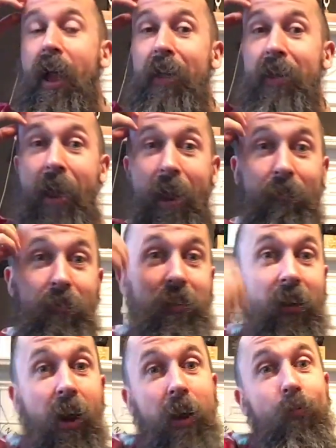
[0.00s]
And then every
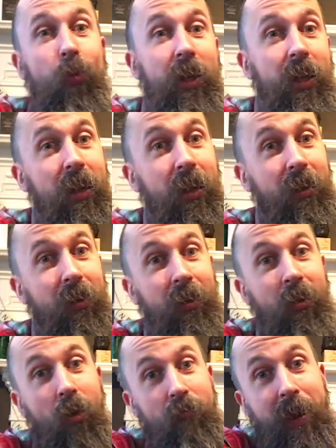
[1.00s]
time we
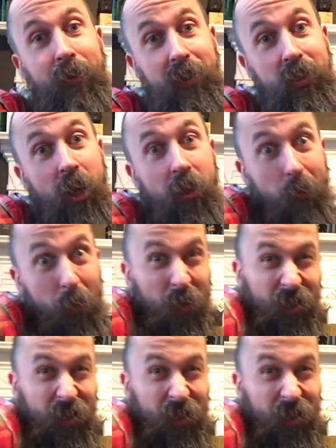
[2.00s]
got round each other, we were